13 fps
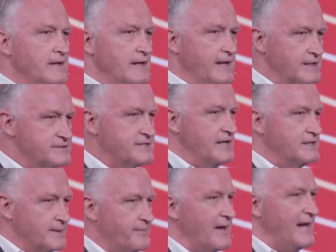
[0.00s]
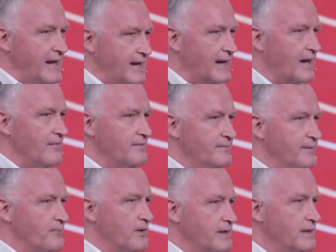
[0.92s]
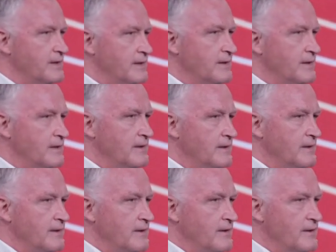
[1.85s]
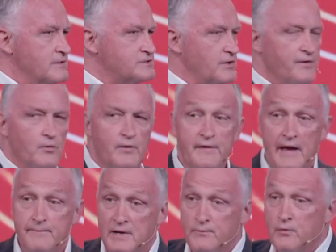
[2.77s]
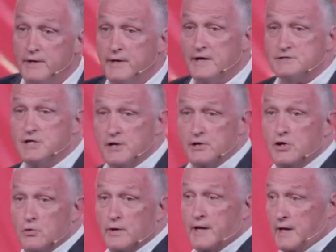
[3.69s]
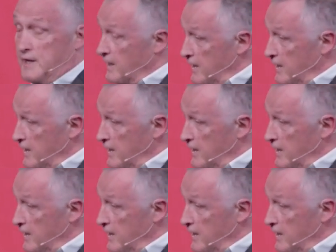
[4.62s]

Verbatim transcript: He can take the pain out of the memory. So that when that memory does hit you again,